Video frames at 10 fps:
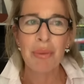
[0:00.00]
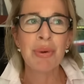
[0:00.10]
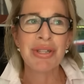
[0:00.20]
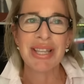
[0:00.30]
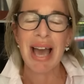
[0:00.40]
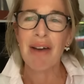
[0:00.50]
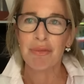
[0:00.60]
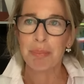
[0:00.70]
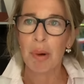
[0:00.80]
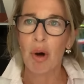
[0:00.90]
Was the
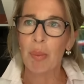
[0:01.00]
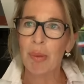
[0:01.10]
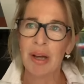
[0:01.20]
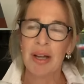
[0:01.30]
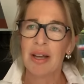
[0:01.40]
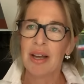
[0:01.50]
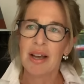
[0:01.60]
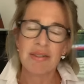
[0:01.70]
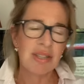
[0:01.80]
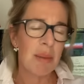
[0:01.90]
F-bomb
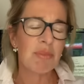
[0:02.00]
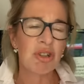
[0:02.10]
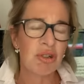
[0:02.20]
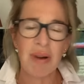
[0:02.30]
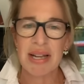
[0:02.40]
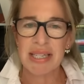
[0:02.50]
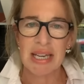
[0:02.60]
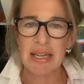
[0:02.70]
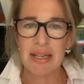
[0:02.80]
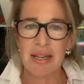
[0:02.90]
some
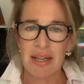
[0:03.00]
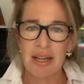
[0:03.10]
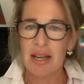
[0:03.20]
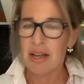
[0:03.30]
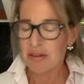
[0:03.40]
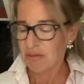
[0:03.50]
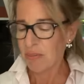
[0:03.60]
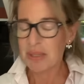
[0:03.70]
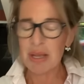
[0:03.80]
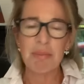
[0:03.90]
cretin
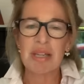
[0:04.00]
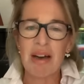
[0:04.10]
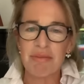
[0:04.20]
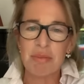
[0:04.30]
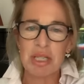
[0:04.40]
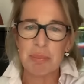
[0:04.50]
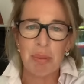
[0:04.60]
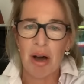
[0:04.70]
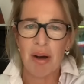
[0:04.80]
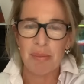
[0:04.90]
from some government
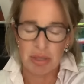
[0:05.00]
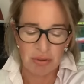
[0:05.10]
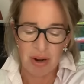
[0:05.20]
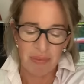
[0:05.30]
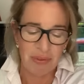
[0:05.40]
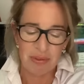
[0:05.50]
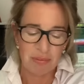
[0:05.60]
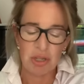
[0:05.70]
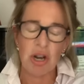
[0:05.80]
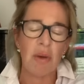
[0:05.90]
department or other?
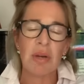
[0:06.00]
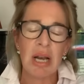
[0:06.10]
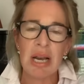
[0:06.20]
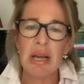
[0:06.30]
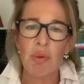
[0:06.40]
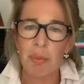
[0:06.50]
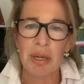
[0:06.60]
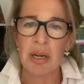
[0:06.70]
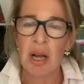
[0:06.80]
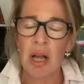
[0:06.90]
You know, clearly a
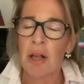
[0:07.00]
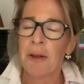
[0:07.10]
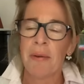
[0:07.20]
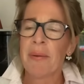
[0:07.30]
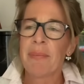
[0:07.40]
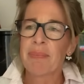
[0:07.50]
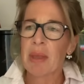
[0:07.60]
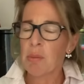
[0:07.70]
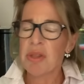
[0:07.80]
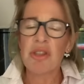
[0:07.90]
woman
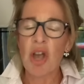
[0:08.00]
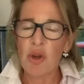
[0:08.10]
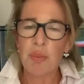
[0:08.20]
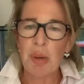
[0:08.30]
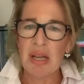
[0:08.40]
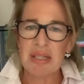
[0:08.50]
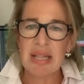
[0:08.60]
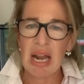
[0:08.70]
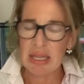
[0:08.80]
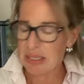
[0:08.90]
with no
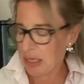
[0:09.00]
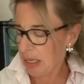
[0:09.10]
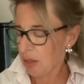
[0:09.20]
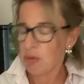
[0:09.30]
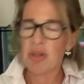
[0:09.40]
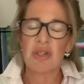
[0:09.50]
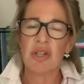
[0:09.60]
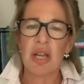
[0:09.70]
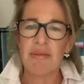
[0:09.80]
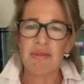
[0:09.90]
personality, who
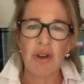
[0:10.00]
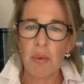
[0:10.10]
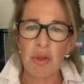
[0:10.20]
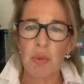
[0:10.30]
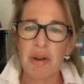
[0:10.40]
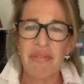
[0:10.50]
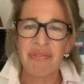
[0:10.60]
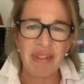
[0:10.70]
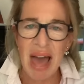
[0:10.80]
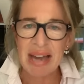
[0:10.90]
doesn't even know what the word
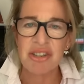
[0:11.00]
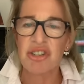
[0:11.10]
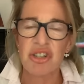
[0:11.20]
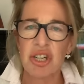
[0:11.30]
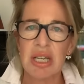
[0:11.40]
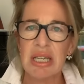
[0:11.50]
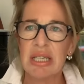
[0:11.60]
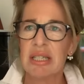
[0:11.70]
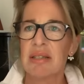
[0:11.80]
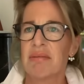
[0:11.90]
flange
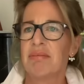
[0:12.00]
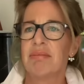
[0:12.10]
is.